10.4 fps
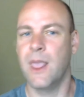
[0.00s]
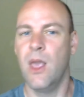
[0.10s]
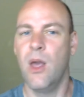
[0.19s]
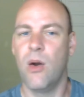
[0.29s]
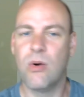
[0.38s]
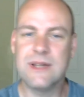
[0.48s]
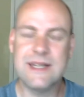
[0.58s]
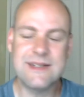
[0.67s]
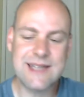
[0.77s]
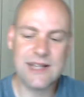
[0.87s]
Or at
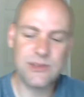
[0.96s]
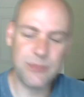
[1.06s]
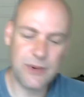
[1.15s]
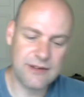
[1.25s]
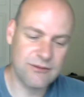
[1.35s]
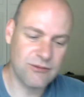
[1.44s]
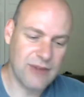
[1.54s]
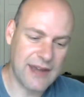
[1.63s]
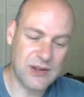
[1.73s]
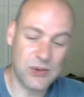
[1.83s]
least that's what
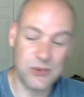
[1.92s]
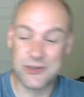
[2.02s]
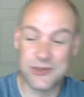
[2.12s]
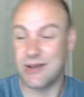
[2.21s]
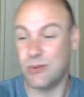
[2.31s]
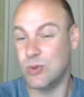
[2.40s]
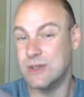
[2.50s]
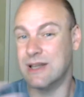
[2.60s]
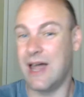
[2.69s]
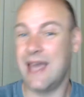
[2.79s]
radicals
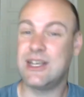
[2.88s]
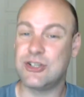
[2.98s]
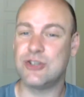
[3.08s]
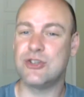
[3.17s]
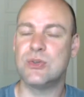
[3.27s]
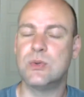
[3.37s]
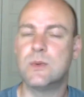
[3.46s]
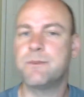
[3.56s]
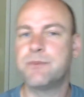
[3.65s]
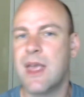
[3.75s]
would like to
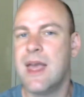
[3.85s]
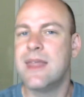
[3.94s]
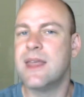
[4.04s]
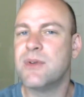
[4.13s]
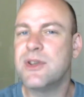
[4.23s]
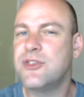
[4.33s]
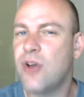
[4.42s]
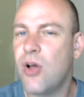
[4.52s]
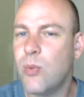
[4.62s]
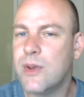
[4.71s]
do. There isn't
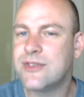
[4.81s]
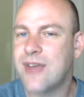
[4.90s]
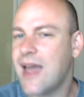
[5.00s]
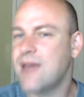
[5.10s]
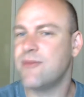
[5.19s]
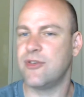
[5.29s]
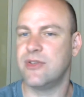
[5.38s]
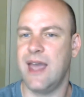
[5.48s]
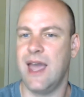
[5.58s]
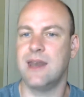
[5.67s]
always time for
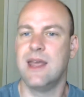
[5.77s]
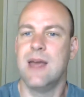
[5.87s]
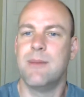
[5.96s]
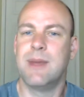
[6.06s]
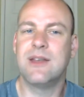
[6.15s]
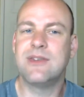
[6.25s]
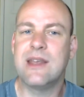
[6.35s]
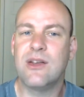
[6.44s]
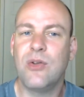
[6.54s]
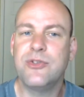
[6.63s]
that, because
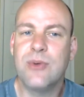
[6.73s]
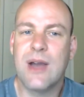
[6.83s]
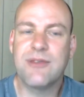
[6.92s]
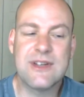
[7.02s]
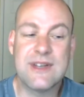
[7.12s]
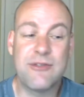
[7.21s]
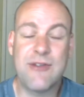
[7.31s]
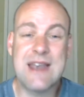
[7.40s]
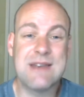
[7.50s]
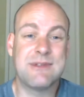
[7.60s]
they also have to
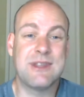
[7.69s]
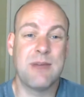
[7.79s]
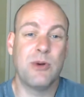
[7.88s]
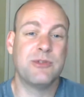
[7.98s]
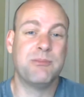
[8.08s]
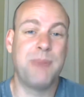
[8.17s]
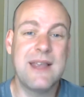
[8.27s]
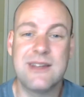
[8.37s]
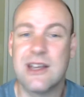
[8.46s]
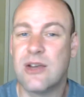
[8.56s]
defend the most
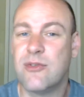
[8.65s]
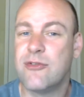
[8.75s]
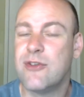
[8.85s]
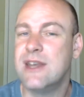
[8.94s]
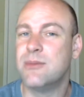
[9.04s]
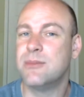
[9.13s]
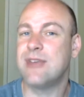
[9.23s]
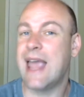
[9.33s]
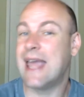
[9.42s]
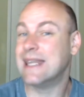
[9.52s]
basic of
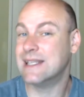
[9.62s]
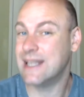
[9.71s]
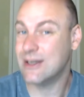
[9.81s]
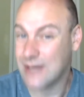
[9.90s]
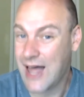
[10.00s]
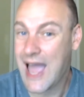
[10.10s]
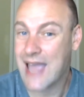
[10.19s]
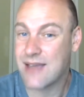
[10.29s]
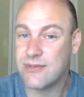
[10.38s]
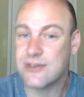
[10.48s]
freedoms and their
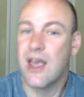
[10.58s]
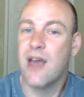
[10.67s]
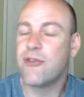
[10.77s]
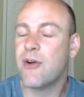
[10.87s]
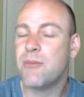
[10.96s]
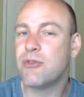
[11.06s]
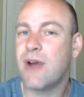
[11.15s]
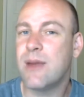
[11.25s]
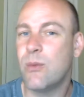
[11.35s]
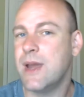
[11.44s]
lives from the
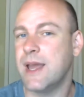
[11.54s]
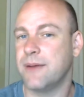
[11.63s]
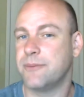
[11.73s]
right wing.